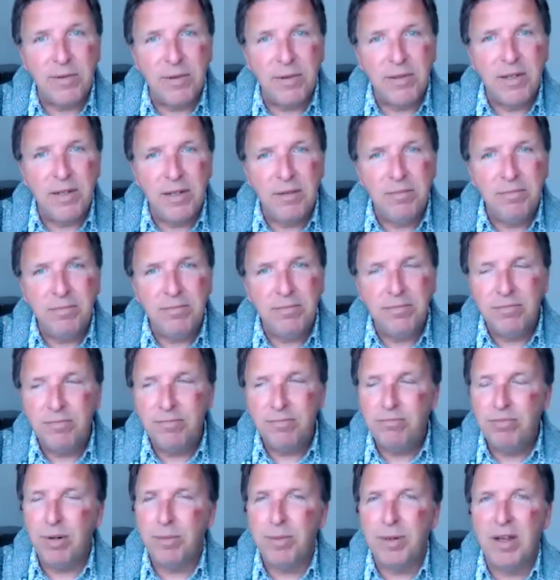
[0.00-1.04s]
any
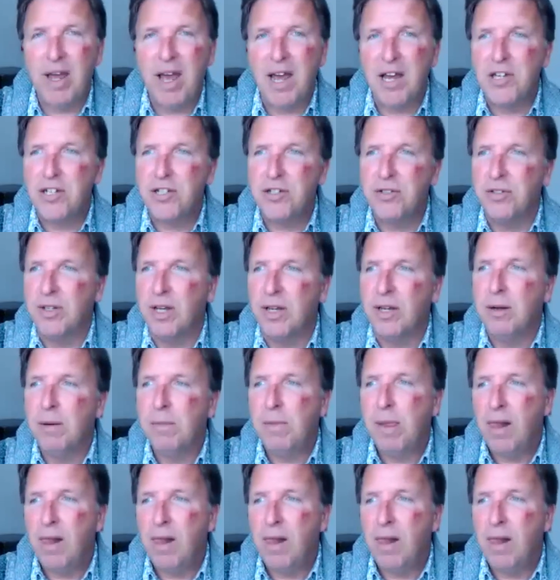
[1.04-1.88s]
proper cash, do they?